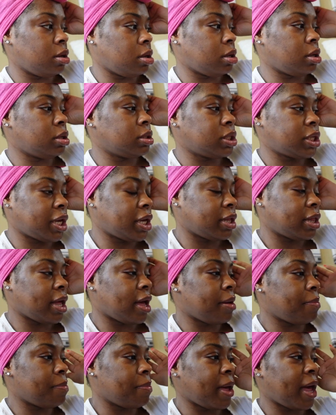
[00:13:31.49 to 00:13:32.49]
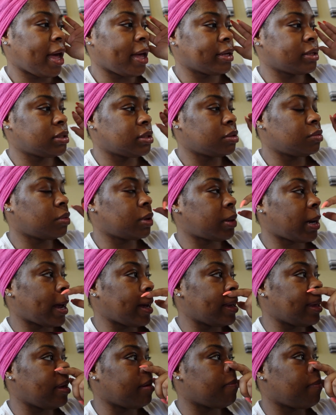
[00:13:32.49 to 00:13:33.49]
and take that back so when I
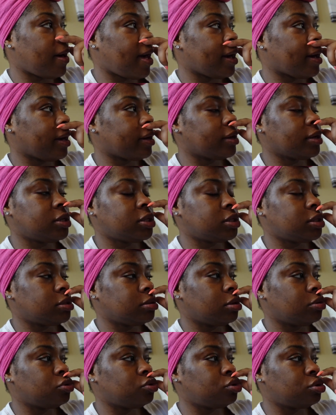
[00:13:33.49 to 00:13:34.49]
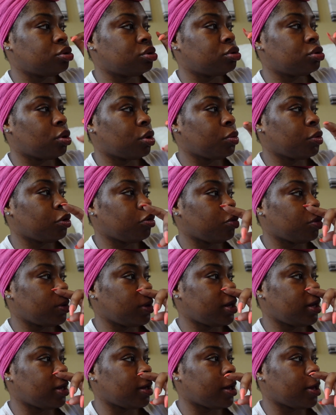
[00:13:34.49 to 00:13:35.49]
get back I could just go to the store real
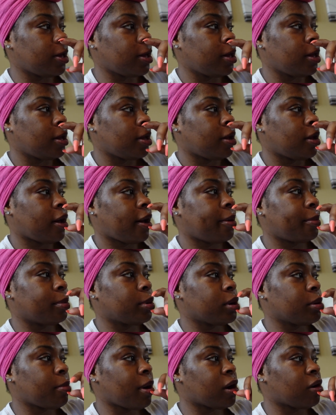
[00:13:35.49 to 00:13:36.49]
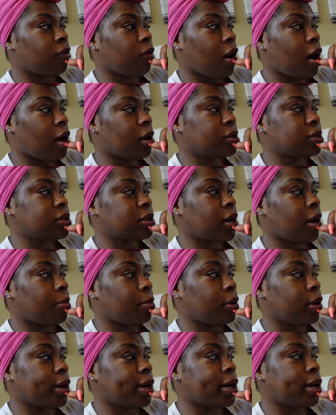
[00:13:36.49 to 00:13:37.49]
quick I'm wearing my Crocs and I'm
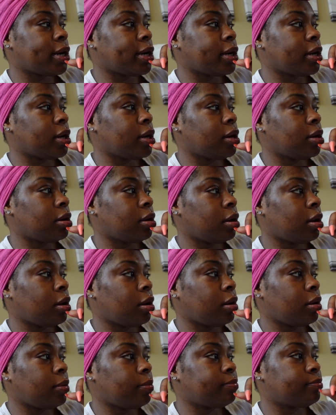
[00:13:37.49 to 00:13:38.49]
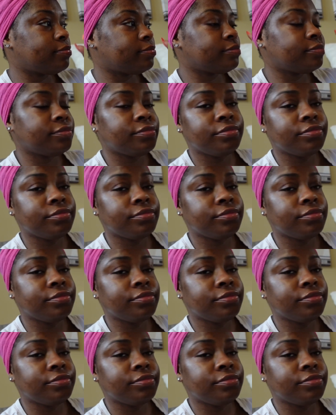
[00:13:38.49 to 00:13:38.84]
wearing um,